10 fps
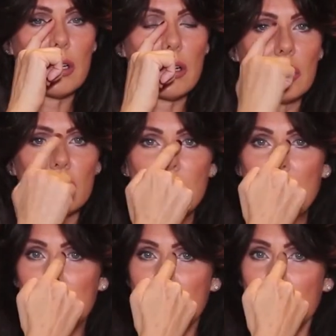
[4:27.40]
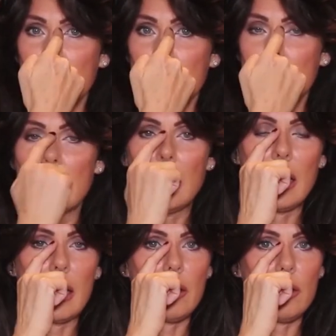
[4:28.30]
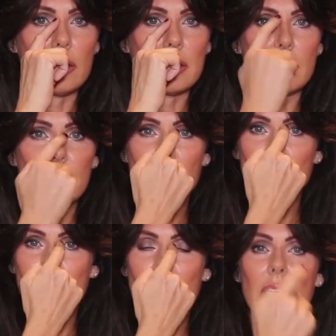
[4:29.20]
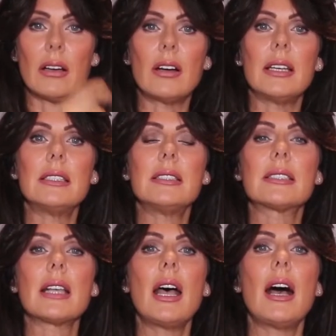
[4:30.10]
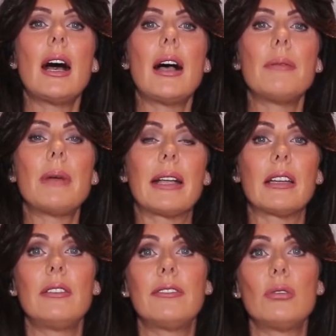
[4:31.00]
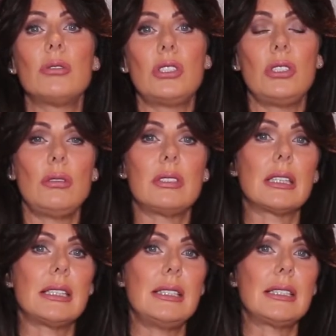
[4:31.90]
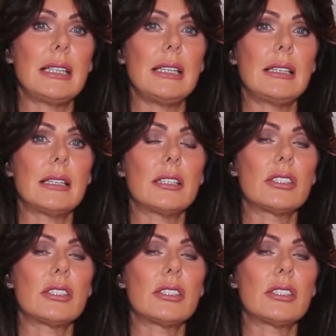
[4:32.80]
dark shadows and not so much of the lines, I can afford to use a concealer.